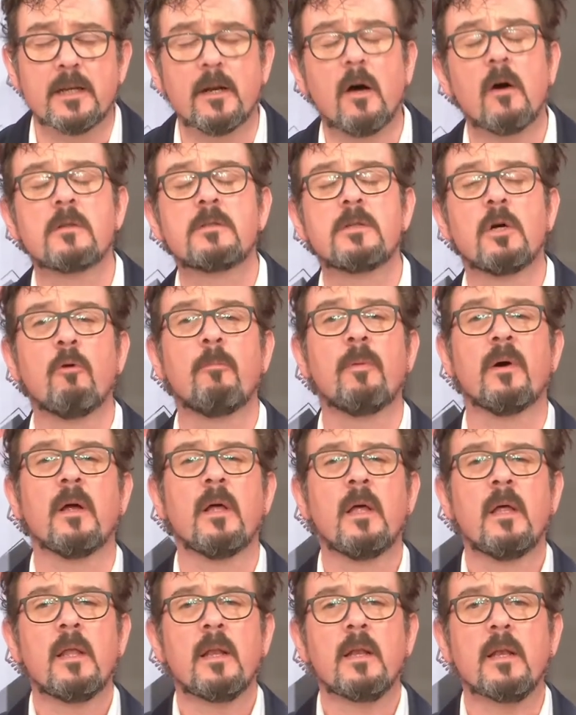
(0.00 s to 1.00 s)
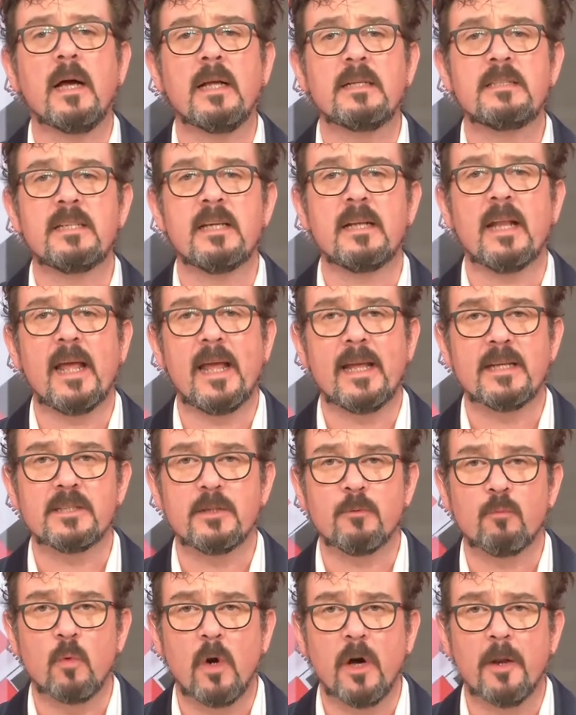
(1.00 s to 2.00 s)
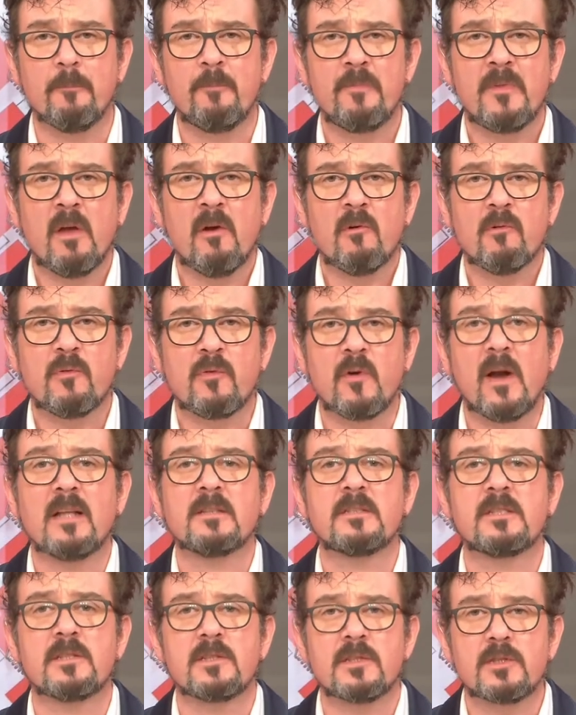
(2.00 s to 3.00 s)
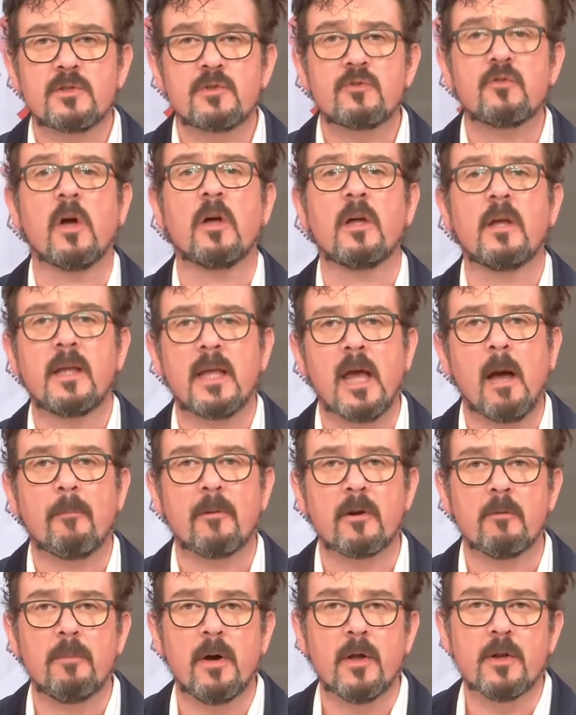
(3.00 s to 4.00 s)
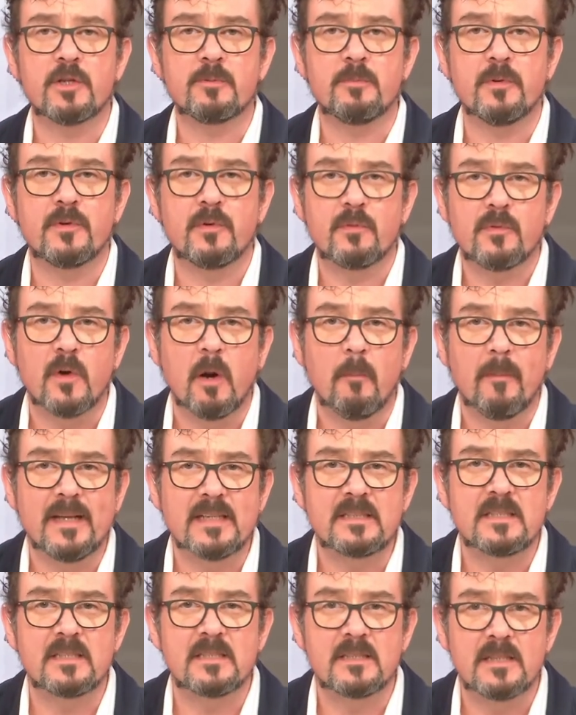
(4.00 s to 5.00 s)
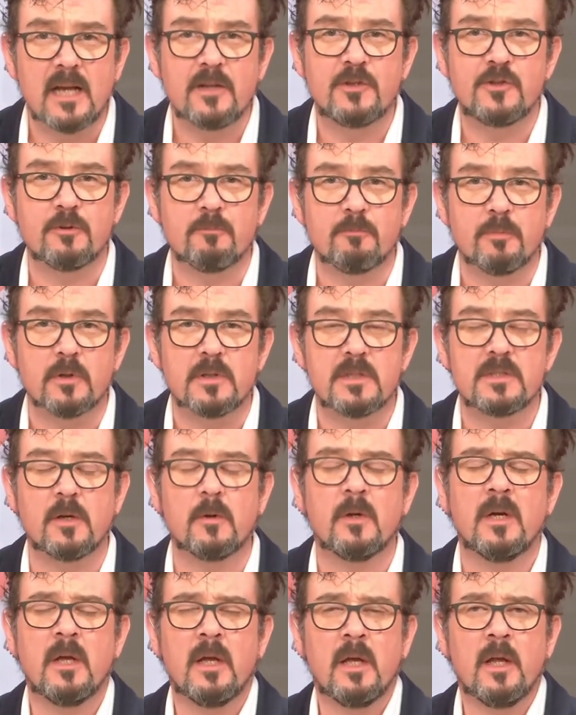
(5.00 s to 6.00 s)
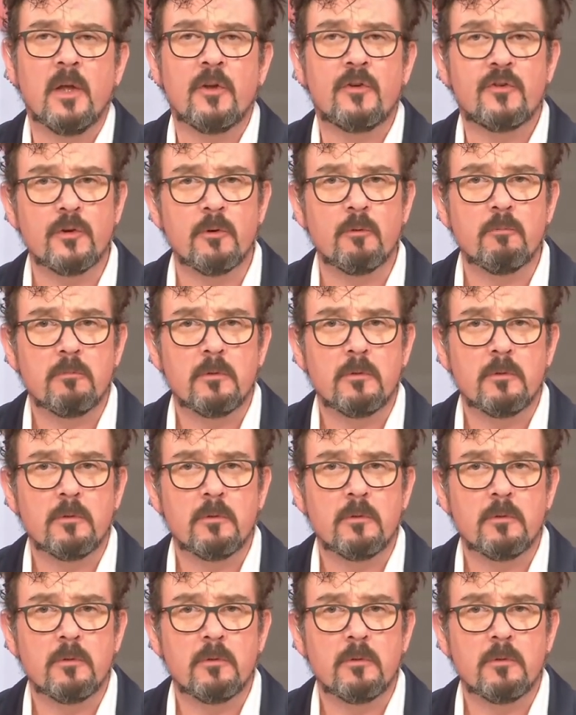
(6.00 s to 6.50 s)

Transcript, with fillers: In October 1981, France struck capital punishment from its statute book. So, to